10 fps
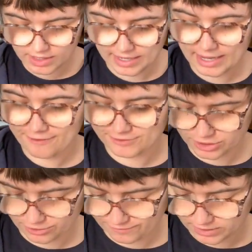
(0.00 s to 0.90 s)

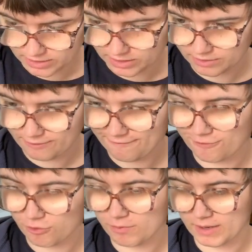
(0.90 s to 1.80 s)
leftover
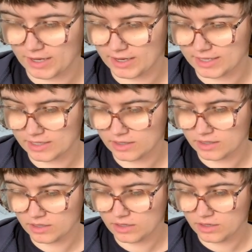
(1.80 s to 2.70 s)
four ply
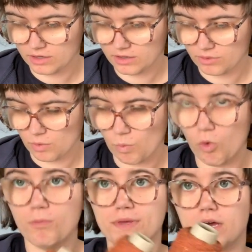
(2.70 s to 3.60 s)

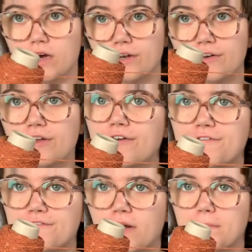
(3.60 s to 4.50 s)
warp yarn
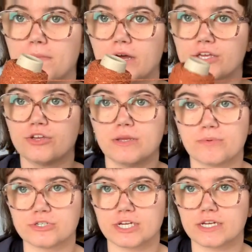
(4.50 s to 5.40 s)
from my uni
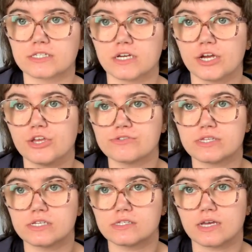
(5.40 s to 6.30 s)
project. I use
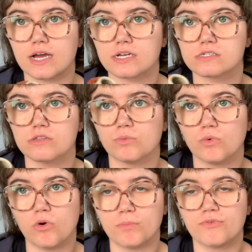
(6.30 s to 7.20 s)
this as the
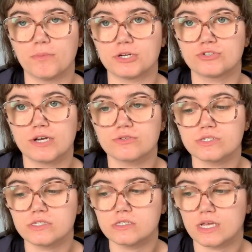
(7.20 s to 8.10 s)
warp for my
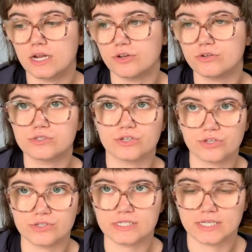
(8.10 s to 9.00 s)
trousers and I also
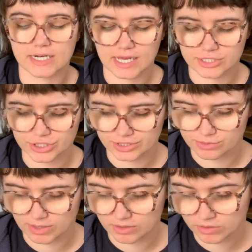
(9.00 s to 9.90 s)
use it in matching as
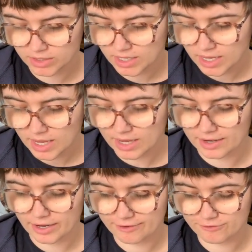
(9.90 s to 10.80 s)
well. And
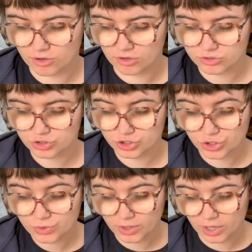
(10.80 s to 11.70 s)
I have got
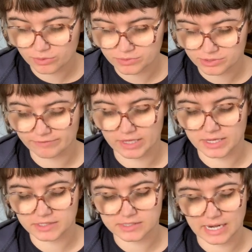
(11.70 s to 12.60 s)
two cones of
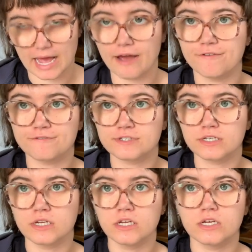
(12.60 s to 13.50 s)
this left.
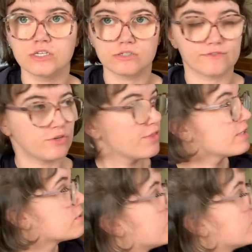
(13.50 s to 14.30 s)
So I've got this